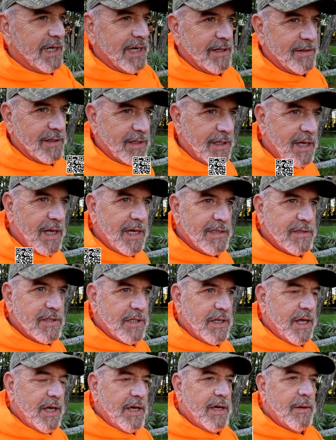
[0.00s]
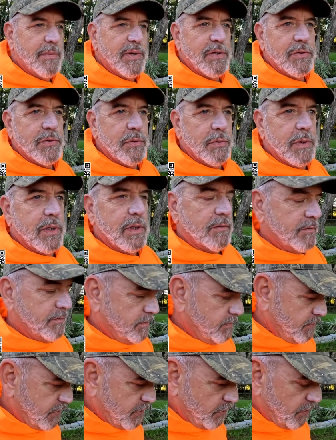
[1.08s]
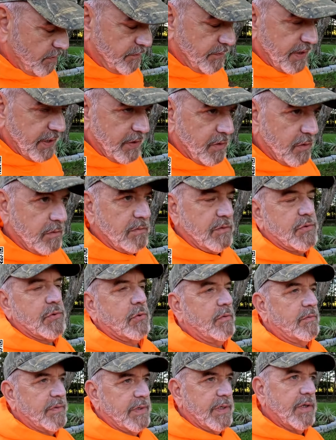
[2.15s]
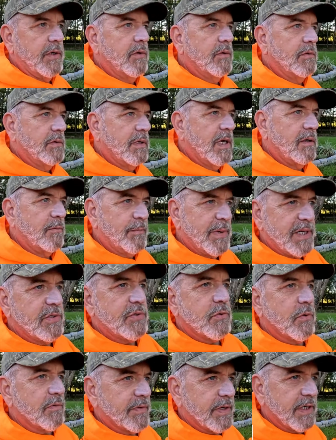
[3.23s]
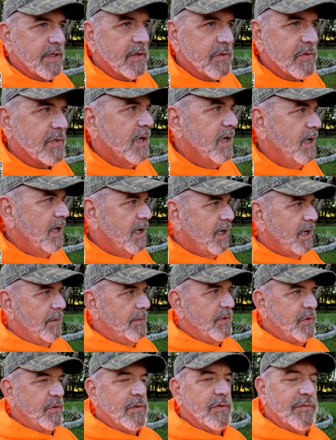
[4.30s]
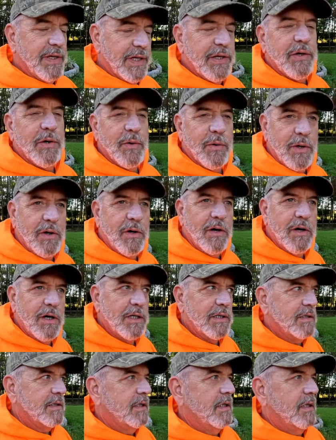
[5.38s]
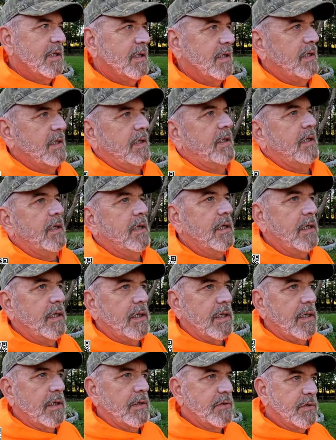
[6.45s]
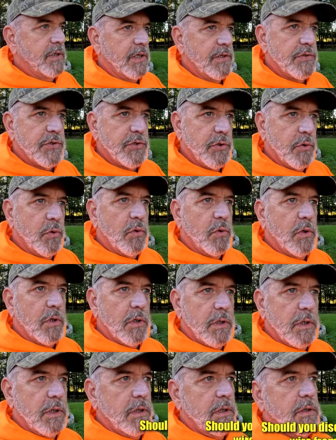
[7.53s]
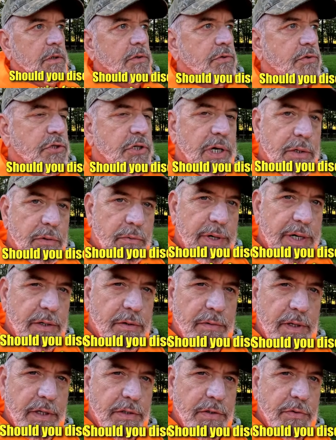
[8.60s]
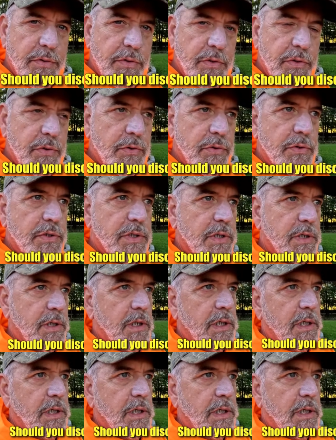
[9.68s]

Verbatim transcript: down the line. Today I'm gonna do a short video, short video, I don't make short videos. I'm gonna do a video on uh, does your generator that you use,